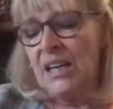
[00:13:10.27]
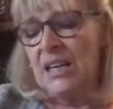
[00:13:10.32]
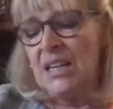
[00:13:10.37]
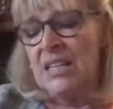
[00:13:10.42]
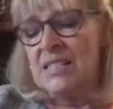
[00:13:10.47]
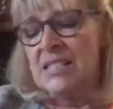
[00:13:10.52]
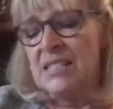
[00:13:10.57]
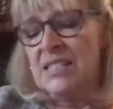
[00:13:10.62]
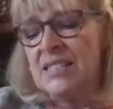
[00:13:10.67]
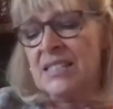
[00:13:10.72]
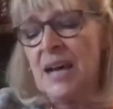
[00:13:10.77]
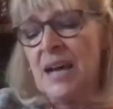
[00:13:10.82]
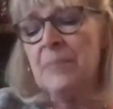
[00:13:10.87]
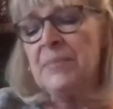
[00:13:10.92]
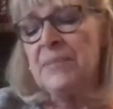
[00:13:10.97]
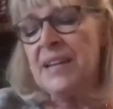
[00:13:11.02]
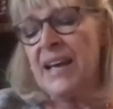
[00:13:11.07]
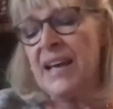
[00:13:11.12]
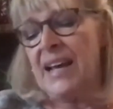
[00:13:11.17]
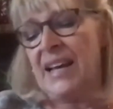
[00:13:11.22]

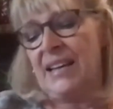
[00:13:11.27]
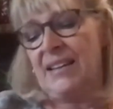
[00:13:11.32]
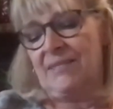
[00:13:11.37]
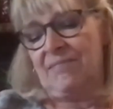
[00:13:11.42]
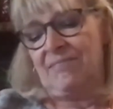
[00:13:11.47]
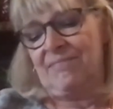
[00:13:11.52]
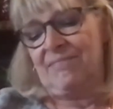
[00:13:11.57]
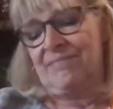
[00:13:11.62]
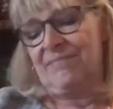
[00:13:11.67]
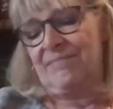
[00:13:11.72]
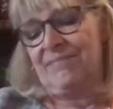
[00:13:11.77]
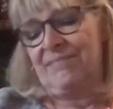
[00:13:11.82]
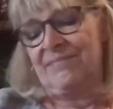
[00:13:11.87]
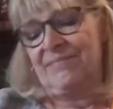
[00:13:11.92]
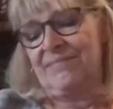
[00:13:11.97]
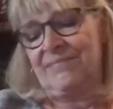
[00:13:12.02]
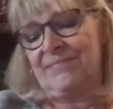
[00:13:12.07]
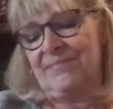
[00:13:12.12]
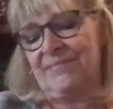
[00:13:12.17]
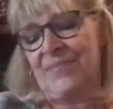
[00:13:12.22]
"Someday,"
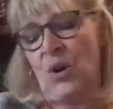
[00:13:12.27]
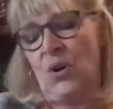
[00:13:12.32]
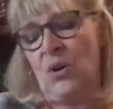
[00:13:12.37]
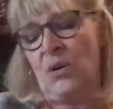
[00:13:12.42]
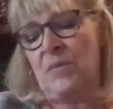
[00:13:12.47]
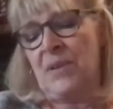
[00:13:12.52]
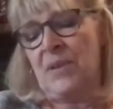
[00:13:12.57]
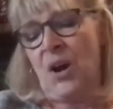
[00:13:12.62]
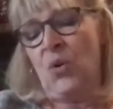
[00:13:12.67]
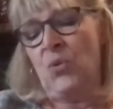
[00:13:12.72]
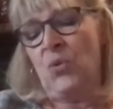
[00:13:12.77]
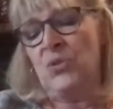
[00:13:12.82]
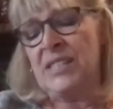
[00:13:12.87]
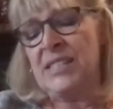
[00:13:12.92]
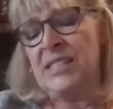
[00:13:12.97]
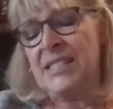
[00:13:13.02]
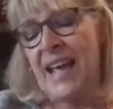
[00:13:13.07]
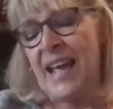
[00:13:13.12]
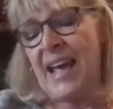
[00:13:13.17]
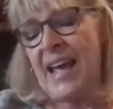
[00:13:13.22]

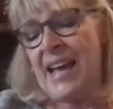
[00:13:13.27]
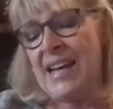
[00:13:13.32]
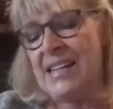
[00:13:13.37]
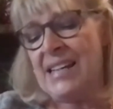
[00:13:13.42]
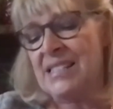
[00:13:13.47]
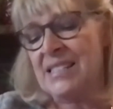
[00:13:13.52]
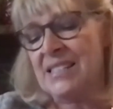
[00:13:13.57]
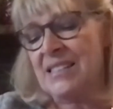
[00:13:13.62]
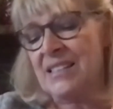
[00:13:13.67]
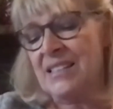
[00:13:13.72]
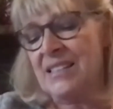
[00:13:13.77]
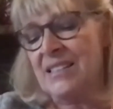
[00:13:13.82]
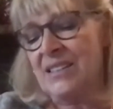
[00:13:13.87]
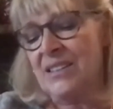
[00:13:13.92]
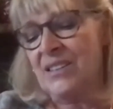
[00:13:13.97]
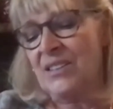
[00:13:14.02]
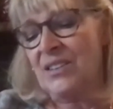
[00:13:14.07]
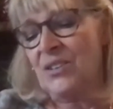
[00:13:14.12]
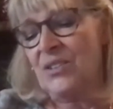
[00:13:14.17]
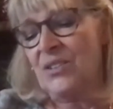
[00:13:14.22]
Otis asked,
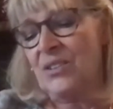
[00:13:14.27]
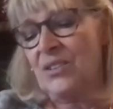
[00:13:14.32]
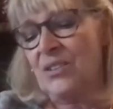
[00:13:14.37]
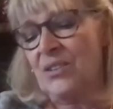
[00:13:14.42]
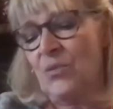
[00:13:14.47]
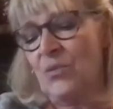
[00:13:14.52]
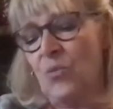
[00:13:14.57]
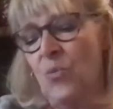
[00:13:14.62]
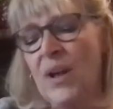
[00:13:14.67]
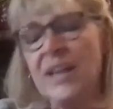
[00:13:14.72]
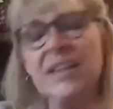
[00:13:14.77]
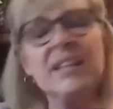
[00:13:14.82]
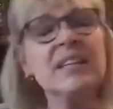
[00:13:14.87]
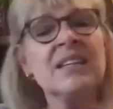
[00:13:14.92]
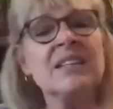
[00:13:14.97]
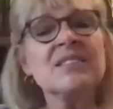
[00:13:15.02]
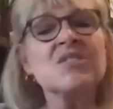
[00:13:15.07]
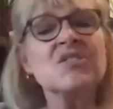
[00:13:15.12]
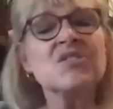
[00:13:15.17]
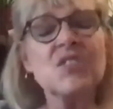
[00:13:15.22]
"when
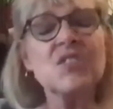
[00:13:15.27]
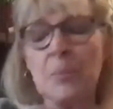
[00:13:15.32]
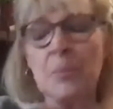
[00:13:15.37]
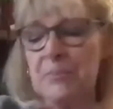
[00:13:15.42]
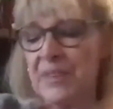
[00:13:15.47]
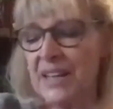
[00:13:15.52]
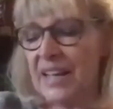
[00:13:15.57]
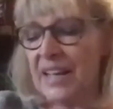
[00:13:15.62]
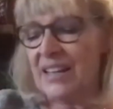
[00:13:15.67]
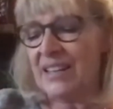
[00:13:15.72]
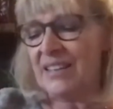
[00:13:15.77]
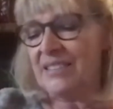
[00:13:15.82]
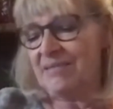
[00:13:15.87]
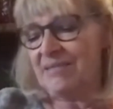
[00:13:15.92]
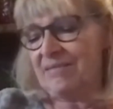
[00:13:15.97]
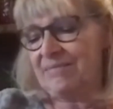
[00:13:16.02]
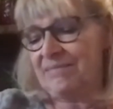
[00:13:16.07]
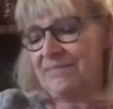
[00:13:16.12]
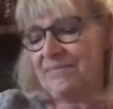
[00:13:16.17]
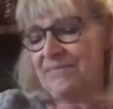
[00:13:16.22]
is someday?
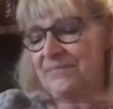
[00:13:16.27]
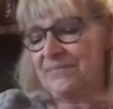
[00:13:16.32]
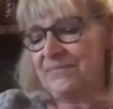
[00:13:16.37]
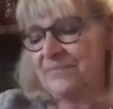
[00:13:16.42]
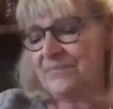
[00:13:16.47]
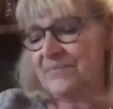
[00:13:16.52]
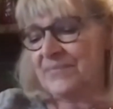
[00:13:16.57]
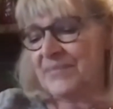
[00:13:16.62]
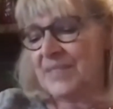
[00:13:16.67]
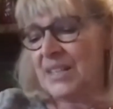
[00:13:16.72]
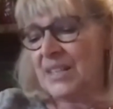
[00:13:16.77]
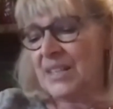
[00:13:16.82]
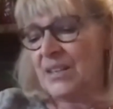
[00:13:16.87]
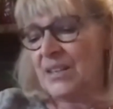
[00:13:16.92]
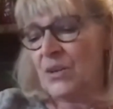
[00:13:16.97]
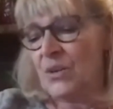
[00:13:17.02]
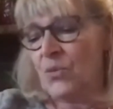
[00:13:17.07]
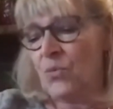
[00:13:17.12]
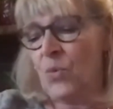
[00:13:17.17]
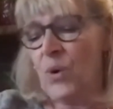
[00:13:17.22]

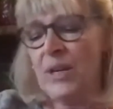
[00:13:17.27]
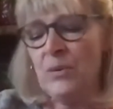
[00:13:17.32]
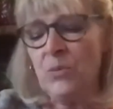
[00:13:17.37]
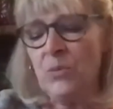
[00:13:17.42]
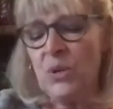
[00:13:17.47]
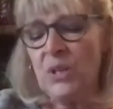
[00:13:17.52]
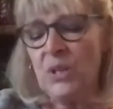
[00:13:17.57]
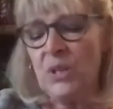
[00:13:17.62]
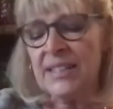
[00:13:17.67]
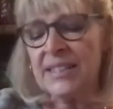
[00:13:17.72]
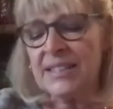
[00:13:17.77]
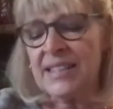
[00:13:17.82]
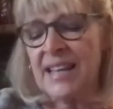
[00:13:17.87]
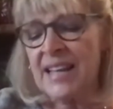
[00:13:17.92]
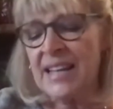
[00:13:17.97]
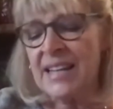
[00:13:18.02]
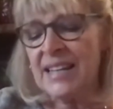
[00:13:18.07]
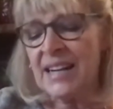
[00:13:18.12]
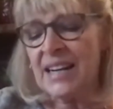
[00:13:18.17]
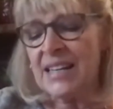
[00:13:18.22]
When will it
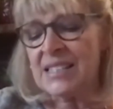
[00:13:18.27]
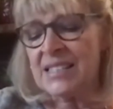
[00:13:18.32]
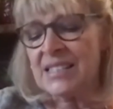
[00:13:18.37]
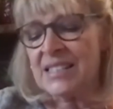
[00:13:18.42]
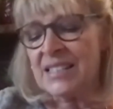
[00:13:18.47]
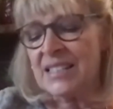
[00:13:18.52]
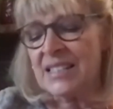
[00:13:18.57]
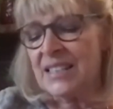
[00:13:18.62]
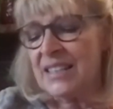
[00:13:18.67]
take us,